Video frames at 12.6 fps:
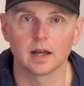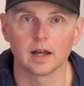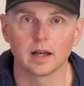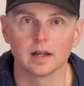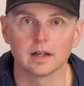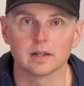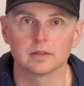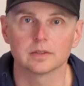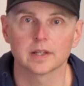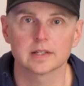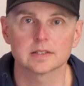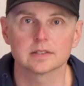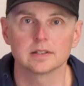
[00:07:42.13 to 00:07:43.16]
and
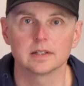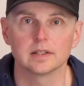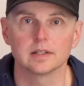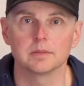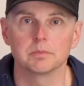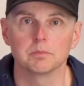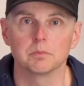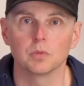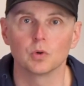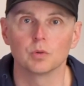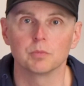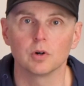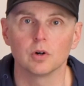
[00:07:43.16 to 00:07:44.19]
test the
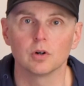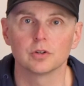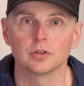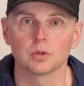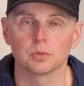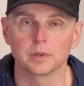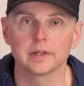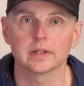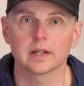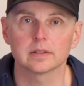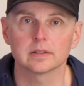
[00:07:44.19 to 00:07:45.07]
boom on your wing.